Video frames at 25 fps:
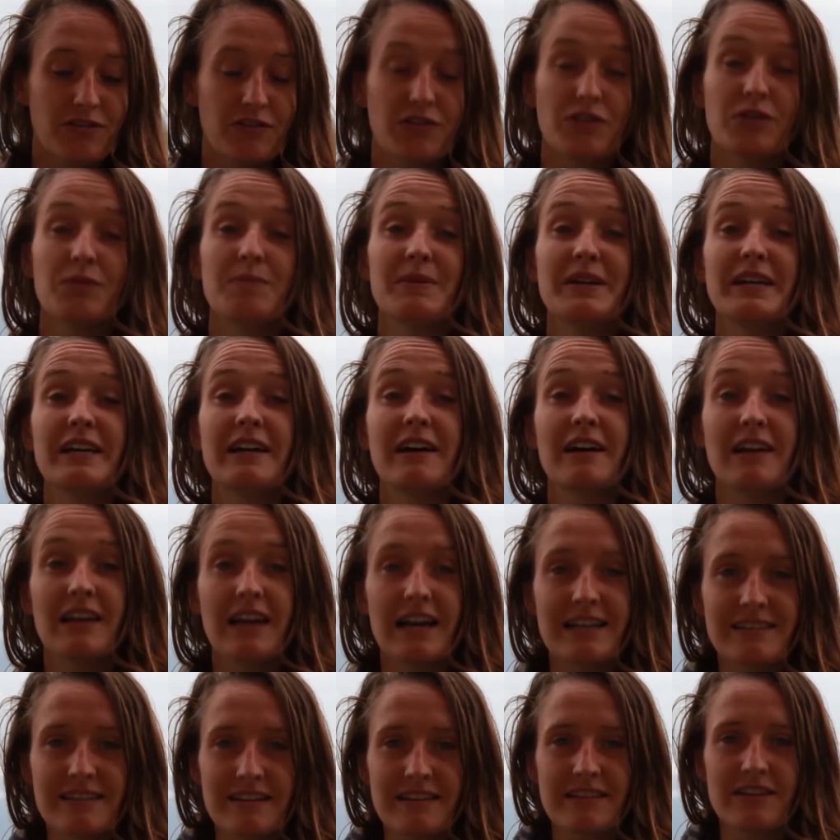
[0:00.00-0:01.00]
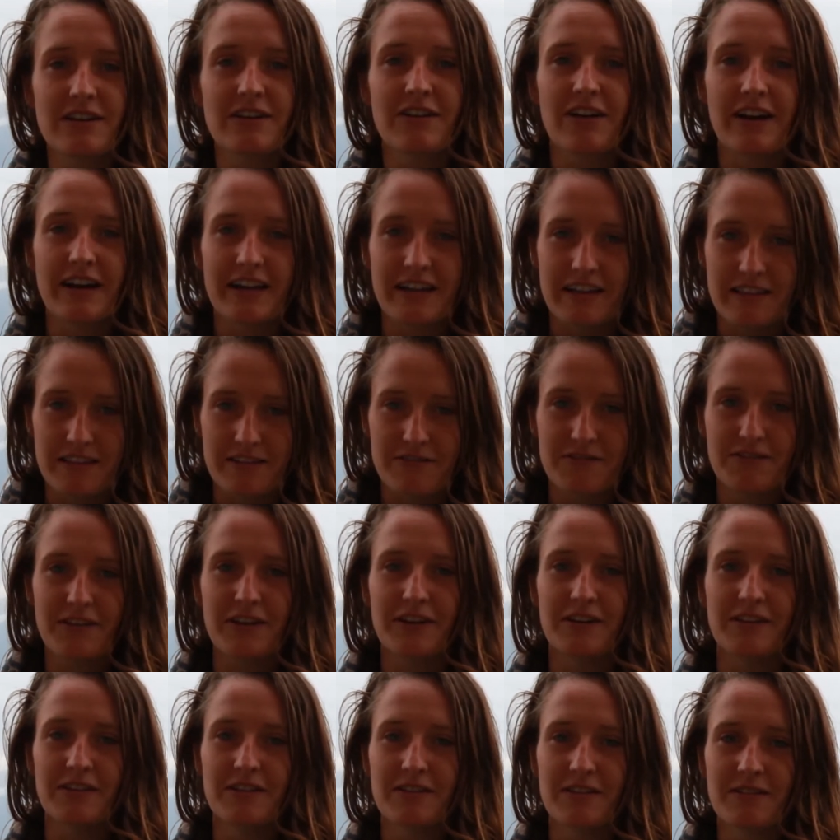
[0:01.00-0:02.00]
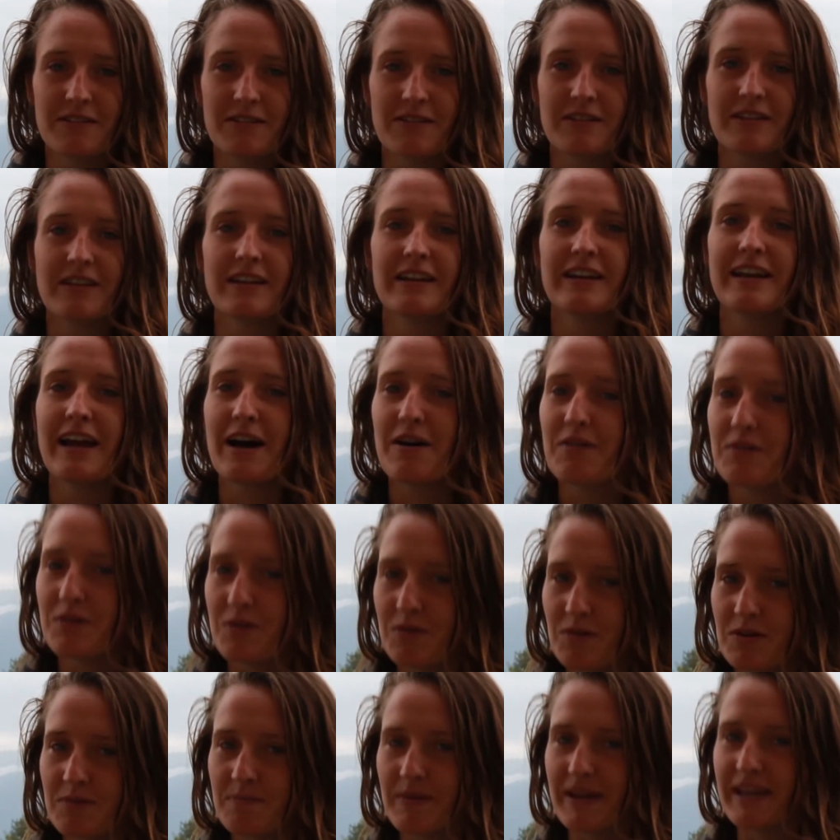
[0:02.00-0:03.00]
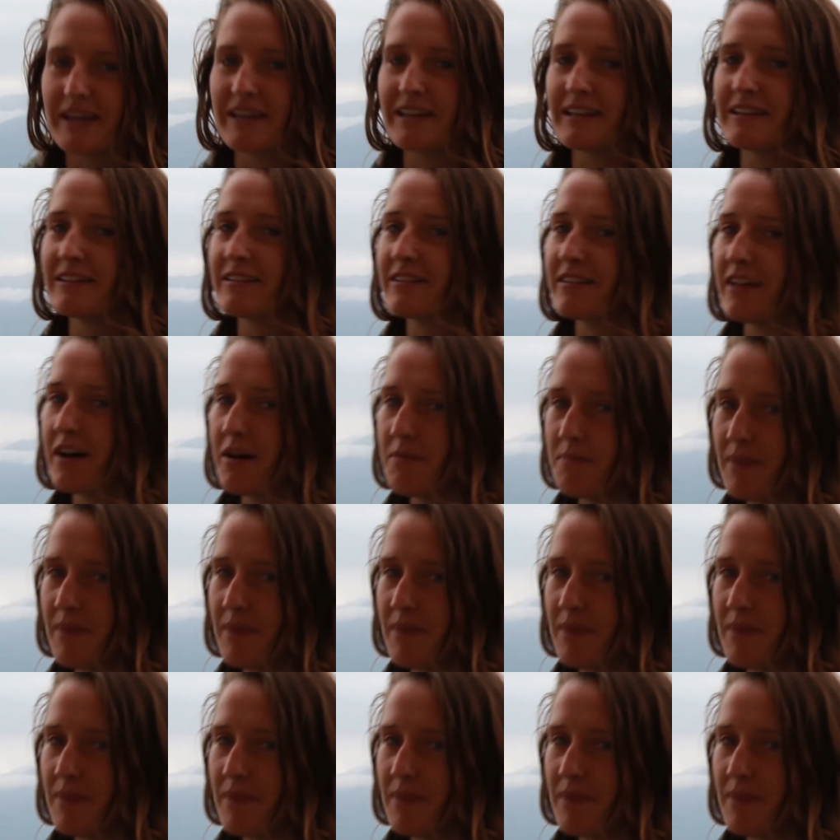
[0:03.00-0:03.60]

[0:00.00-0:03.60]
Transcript: to be collecting the grain in the field. Now we would make it a